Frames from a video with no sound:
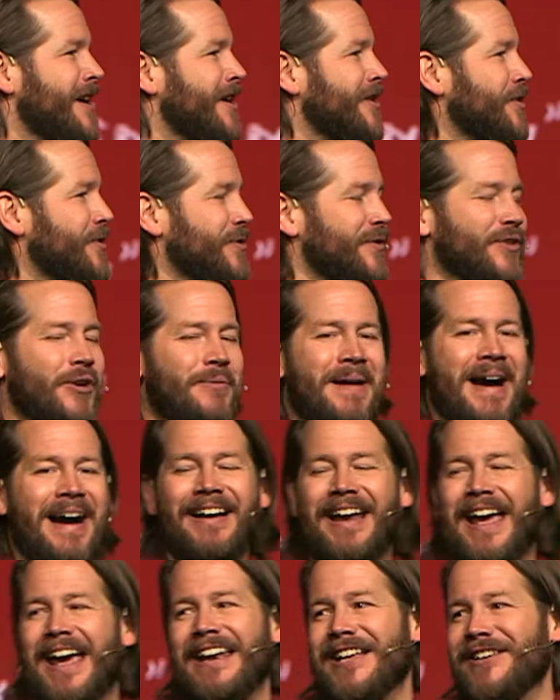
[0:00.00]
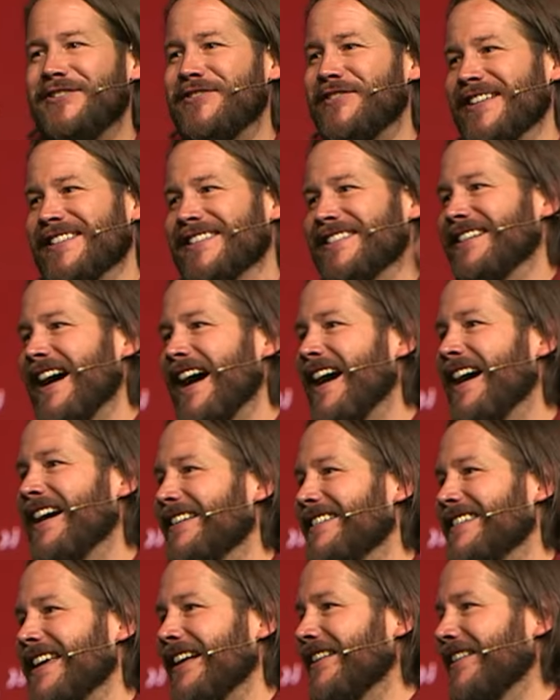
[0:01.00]
You zoom out, and it's just
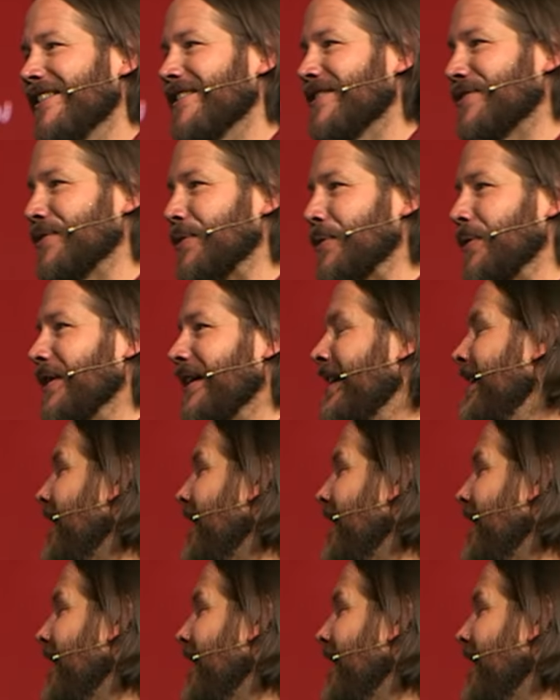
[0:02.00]
God telling a story